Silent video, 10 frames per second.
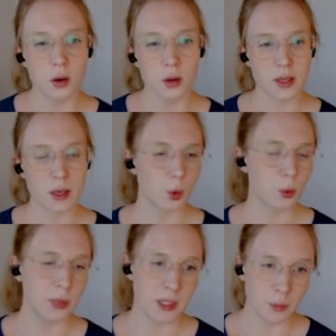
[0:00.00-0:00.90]
That
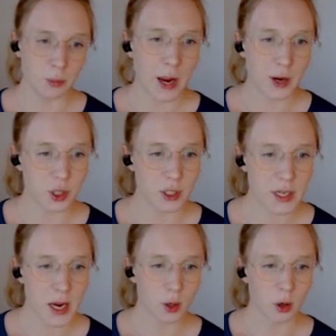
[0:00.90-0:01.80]
would be MITRE
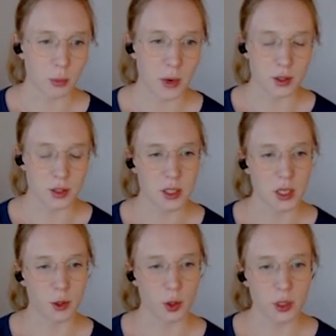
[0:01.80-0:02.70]
ATT&CK or MITRE
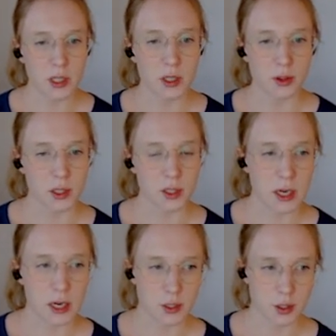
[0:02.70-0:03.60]
CWE in these
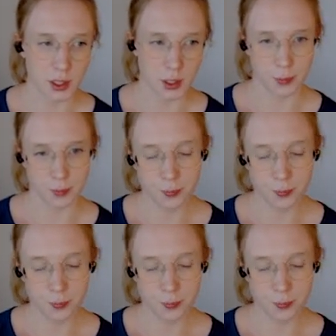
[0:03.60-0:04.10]
cases here.